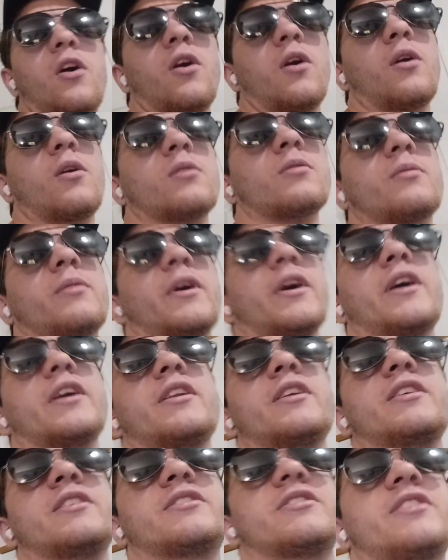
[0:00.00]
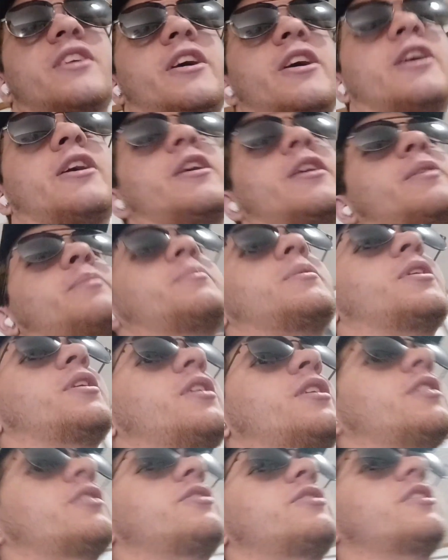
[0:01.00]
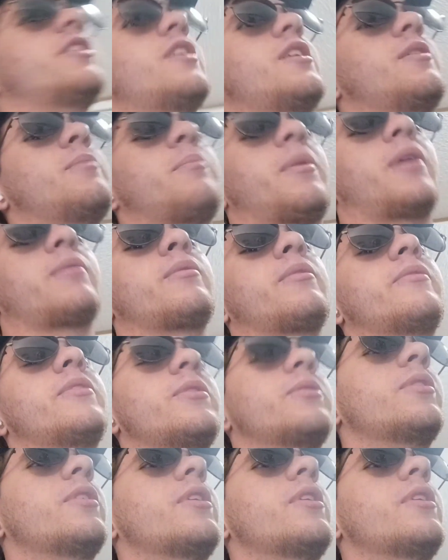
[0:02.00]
Alright, it's time to get my review